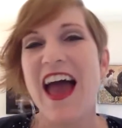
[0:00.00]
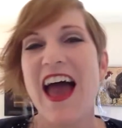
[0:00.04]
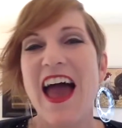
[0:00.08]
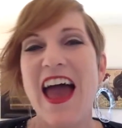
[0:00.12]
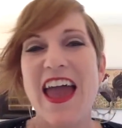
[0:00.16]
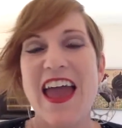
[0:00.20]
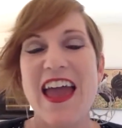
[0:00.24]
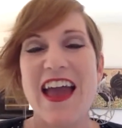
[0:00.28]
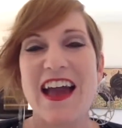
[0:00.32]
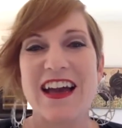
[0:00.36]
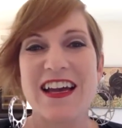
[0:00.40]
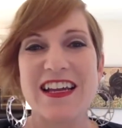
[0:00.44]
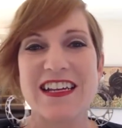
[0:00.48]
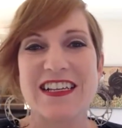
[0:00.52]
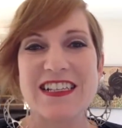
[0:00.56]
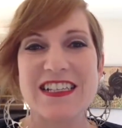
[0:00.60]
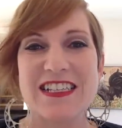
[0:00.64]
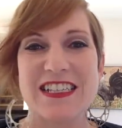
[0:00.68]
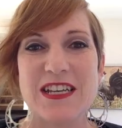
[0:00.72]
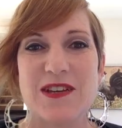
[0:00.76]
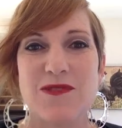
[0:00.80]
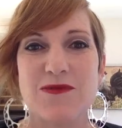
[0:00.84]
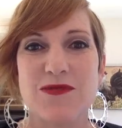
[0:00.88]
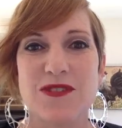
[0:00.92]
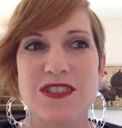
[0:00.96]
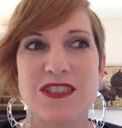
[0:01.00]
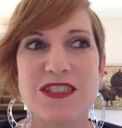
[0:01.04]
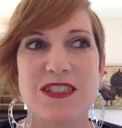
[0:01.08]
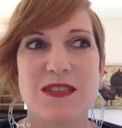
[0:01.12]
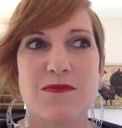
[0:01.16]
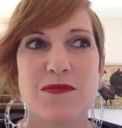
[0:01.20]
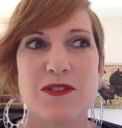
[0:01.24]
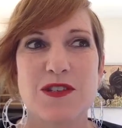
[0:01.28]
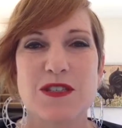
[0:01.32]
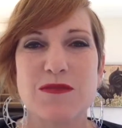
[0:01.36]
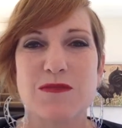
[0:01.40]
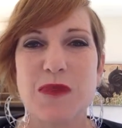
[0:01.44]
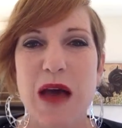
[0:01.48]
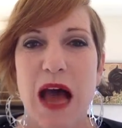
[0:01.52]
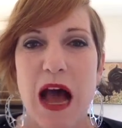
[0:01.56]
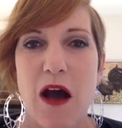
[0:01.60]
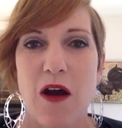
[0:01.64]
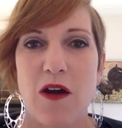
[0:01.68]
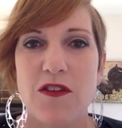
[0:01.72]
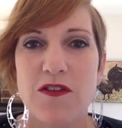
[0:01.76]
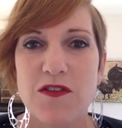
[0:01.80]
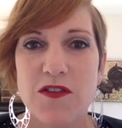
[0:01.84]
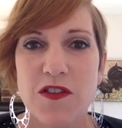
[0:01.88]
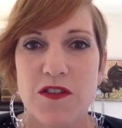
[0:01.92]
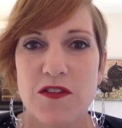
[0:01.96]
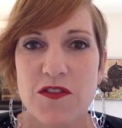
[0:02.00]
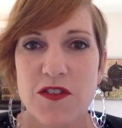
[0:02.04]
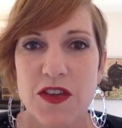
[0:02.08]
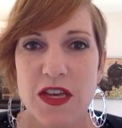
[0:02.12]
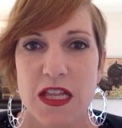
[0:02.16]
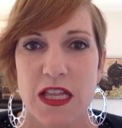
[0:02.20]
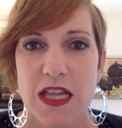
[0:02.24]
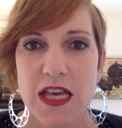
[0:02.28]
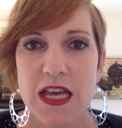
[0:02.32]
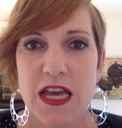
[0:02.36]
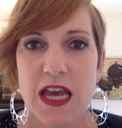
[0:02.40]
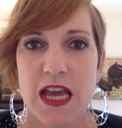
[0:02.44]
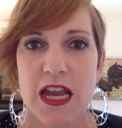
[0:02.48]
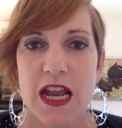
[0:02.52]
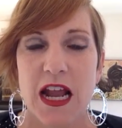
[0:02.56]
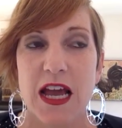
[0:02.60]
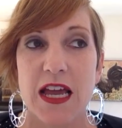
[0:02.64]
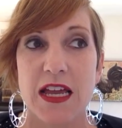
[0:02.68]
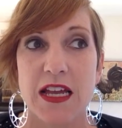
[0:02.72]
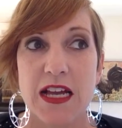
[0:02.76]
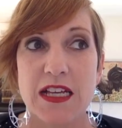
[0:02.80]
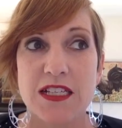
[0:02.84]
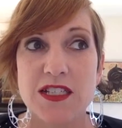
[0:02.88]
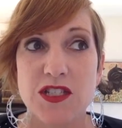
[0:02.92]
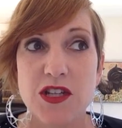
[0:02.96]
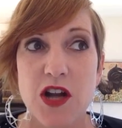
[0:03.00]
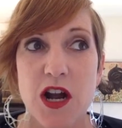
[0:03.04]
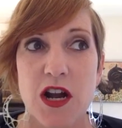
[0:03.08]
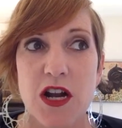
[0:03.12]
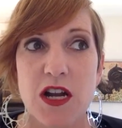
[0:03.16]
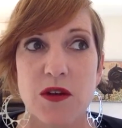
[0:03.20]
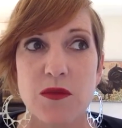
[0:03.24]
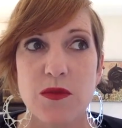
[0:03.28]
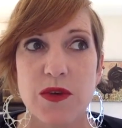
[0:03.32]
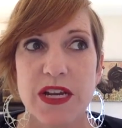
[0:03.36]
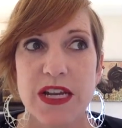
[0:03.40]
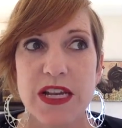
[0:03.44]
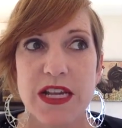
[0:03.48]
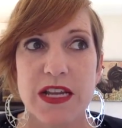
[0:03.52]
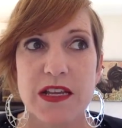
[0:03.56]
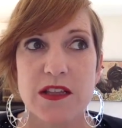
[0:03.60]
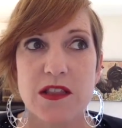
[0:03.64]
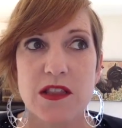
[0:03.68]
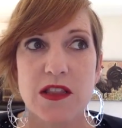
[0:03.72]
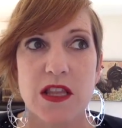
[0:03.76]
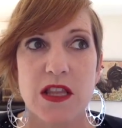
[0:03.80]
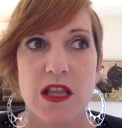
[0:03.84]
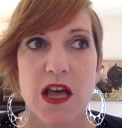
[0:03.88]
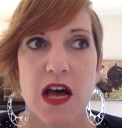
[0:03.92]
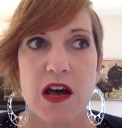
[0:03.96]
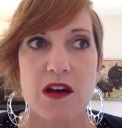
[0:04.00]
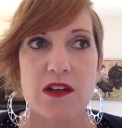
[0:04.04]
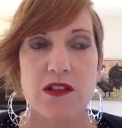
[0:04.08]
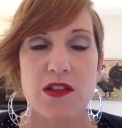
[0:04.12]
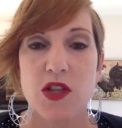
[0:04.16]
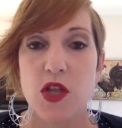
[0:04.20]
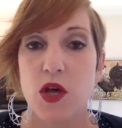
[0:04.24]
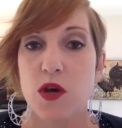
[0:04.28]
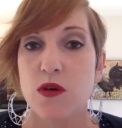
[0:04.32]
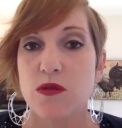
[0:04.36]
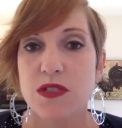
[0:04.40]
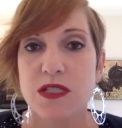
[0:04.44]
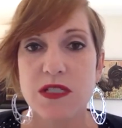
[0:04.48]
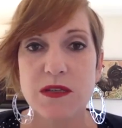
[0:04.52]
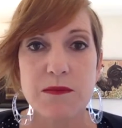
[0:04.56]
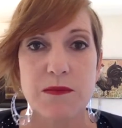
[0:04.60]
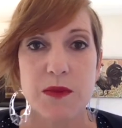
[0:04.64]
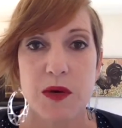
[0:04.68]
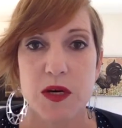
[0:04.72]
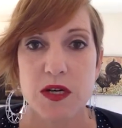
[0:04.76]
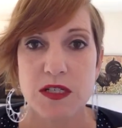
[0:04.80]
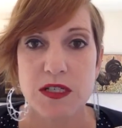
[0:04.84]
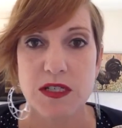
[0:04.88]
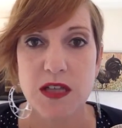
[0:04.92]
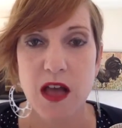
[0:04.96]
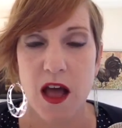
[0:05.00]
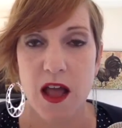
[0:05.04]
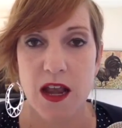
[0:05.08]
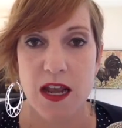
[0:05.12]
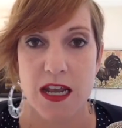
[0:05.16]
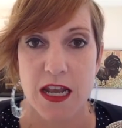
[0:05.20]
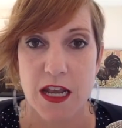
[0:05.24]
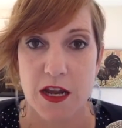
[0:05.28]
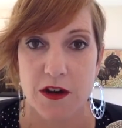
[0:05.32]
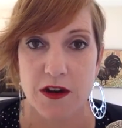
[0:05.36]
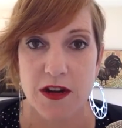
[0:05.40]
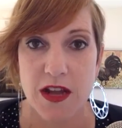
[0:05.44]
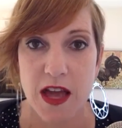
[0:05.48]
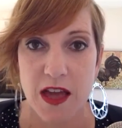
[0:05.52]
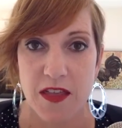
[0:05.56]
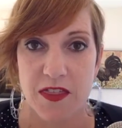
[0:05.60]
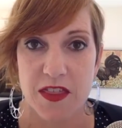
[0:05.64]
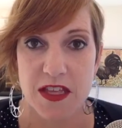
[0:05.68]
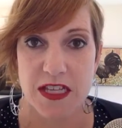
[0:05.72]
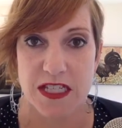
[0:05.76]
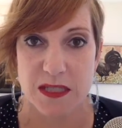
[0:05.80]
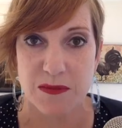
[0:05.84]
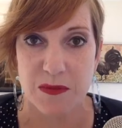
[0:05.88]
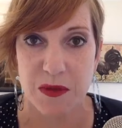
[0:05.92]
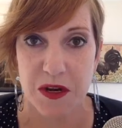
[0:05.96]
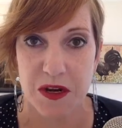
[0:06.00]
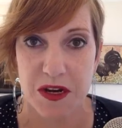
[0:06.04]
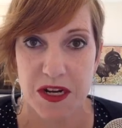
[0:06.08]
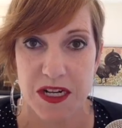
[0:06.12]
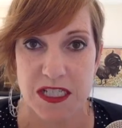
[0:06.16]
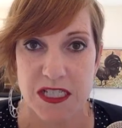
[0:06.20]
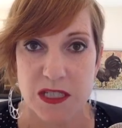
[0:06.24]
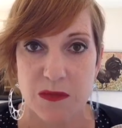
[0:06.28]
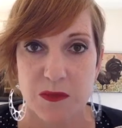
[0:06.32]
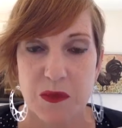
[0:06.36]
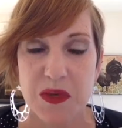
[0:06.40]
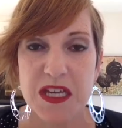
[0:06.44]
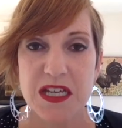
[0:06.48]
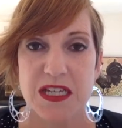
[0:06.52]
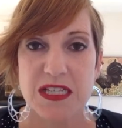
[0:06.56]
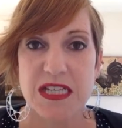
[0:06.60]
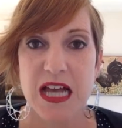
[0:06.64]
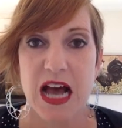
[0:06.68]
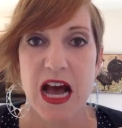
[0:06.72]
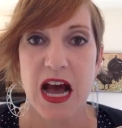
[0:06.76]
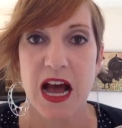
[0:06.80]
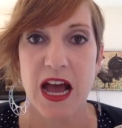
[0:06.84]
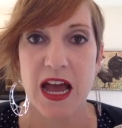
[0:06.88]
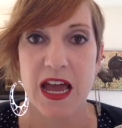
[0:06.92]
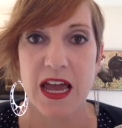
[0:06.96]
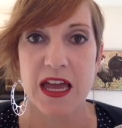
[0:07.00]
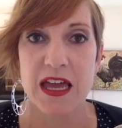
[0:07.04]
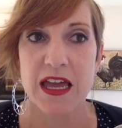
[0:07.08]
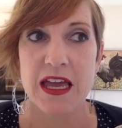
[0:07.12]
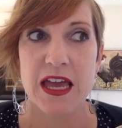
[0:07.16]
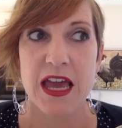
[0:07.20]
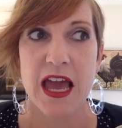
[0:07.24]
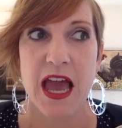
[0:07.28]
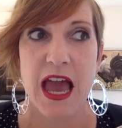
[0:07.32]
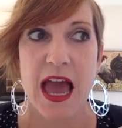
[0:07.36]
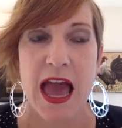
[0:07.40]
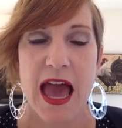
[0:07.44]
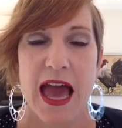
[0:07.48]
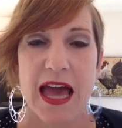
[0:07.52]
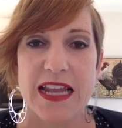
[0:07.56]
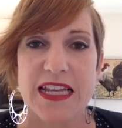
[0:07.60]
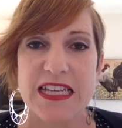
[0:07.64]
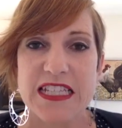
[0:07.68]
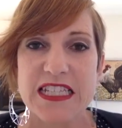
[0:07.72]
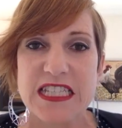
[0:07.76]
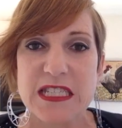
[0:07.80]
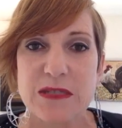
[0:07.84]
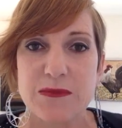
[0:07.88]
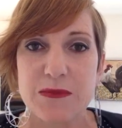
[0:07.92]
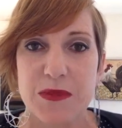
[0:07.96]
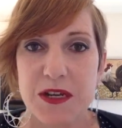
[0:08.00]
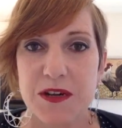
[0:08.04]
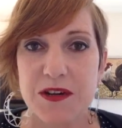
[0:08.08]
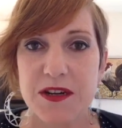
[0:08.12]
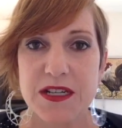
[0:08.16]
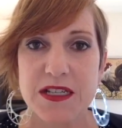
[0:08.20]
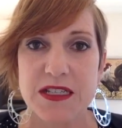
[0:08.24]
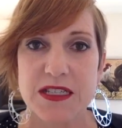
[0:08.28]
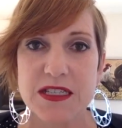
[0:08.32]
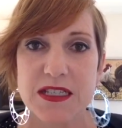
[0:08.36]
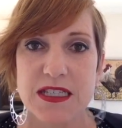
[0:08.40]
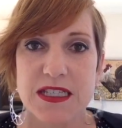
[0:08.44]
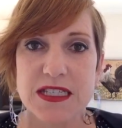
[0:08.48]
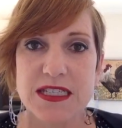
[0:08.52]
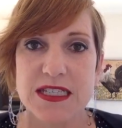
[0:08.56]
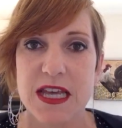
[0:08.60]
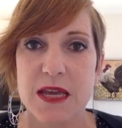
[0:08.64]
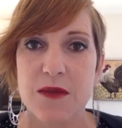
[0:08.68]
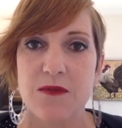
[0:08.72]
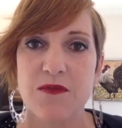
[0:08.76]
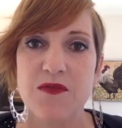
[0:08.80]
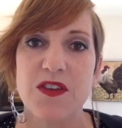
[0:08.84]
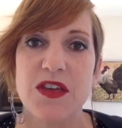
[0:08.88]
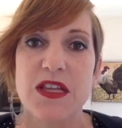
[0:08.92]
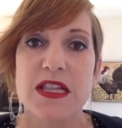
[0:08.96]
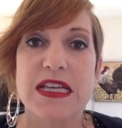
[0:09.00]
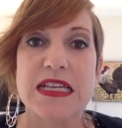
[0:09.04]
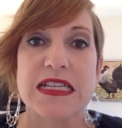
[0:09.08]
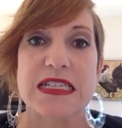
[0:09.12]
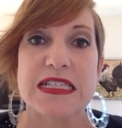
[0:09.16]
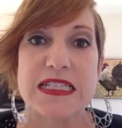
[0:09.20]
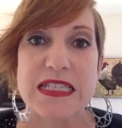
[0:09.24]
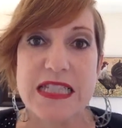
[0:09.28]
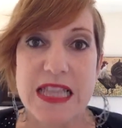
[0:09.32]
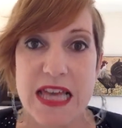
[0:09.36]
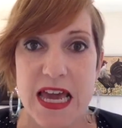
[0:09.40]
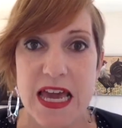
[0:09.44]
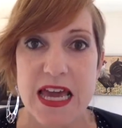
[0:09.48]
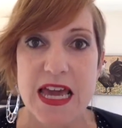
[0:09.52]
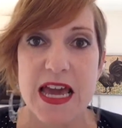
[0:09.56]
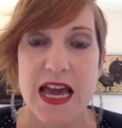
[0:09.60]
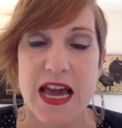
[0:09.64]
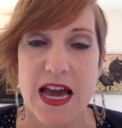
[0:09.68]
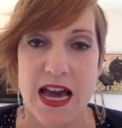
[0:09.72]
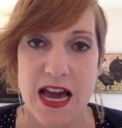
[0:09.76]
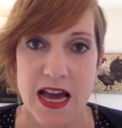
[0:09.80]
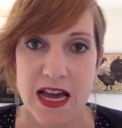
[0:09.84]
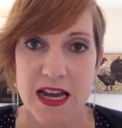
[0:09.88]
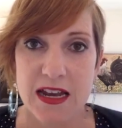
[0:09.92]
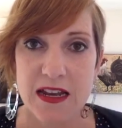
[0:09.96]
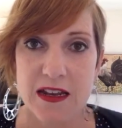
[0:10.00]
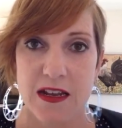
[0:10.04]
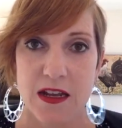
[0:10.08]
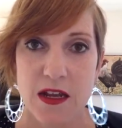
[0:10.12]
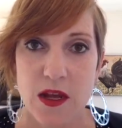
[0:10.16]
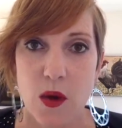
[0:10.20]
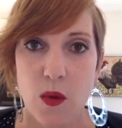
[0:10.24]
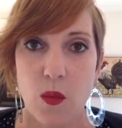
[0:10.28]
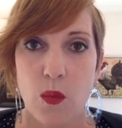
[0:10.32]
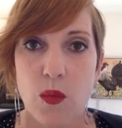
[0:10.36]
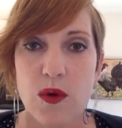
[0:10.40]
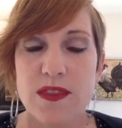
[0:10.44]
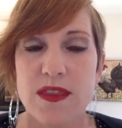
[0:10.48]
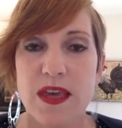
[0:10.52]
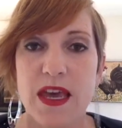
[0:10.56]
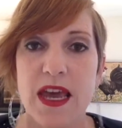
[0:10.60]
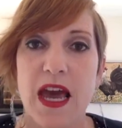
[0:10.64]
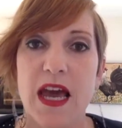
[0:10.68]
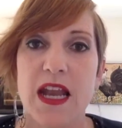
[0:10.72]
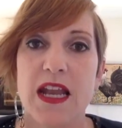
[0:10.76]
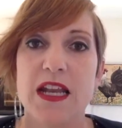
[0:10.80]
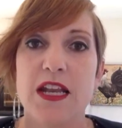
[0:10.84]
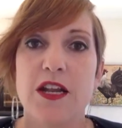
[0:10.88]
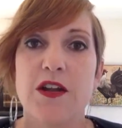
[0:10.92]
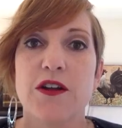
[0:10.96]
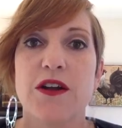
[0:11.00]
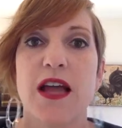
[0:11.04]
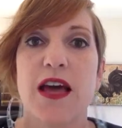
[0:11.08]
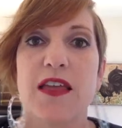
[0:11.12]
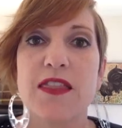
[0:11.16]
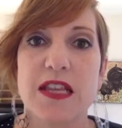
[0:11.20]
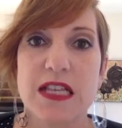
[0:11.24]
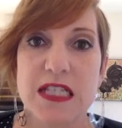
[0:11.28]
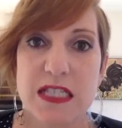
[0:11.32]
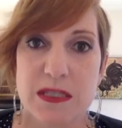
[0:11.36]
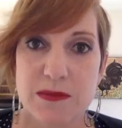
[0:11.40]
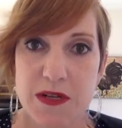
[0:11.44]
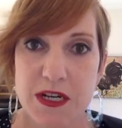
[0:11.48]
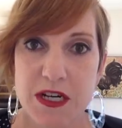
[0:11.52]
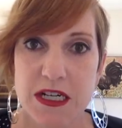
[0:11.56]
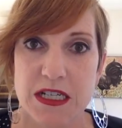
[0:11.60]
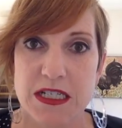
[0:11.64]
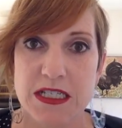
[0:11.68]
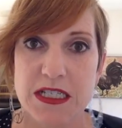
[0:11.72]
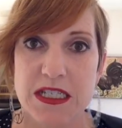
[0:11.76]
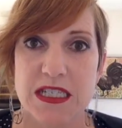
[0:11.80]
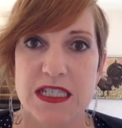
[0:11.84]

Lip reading: And it was the most powerful feeling. And I started reading loads of books on near-death experience, because I had experienced the same feelings they had when they had a near-death experience.